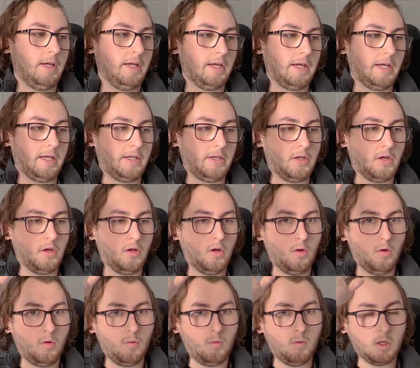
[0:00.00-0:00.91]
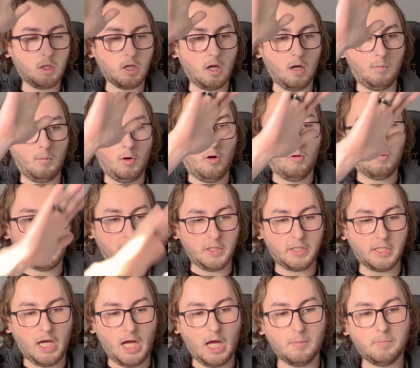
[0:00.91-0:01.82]
and come over the
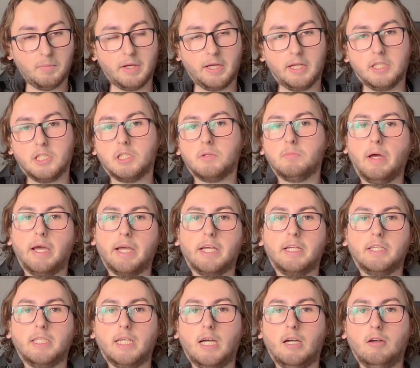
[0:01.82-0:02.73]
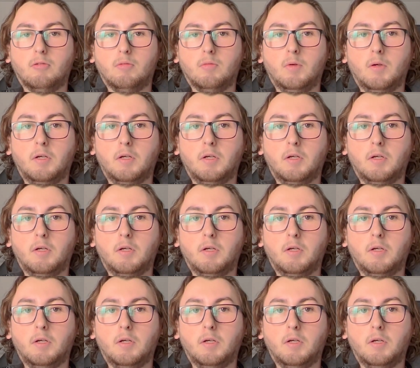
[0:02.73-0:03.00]
top and smack it down.